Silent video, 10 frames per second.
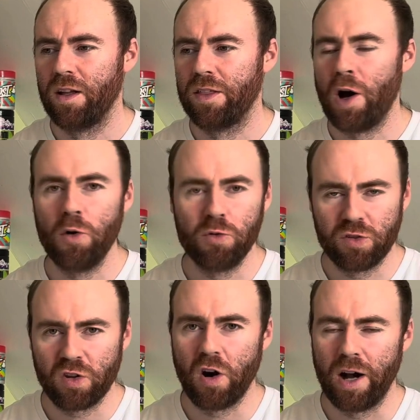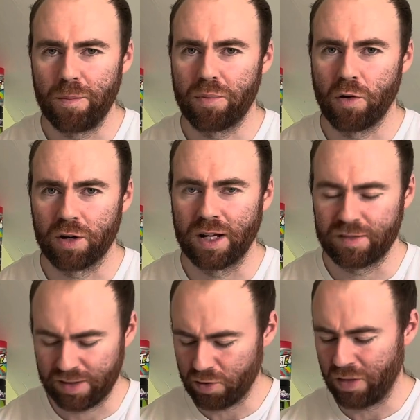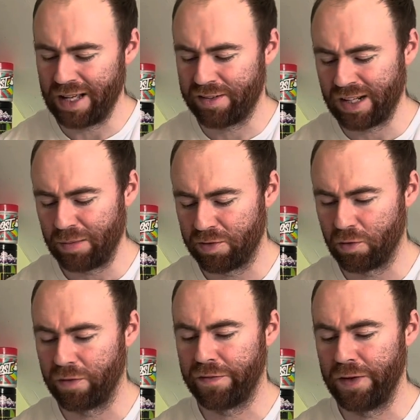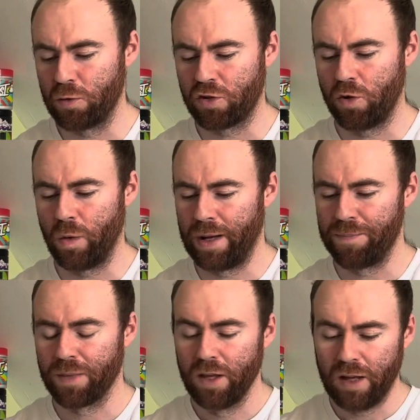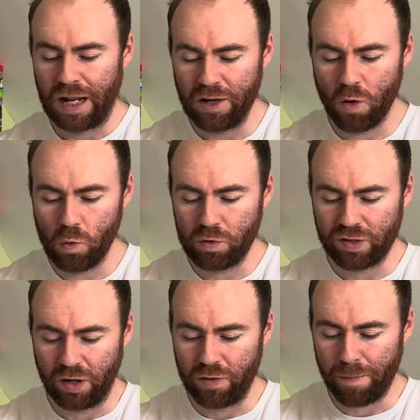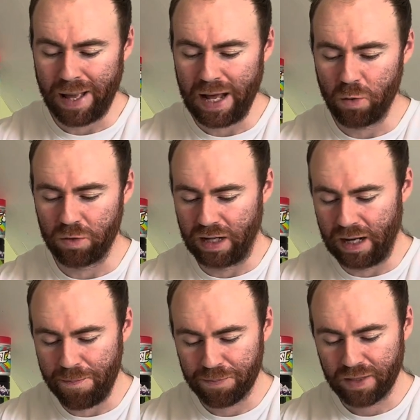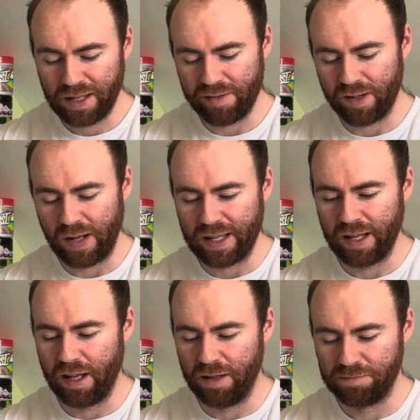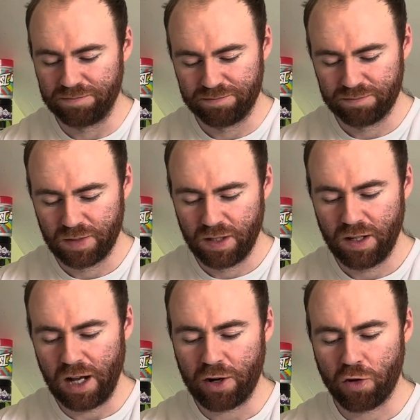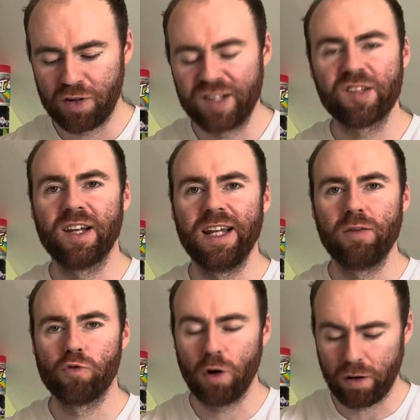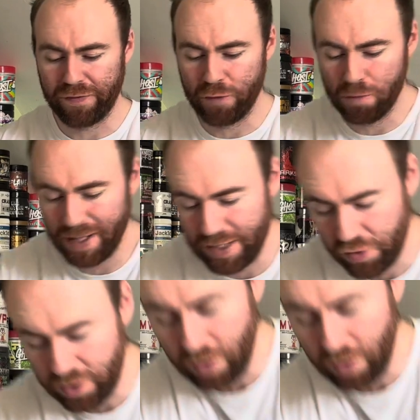those type products. It's got that same sort of feel to it. And also the powder is like a crystally rock formation.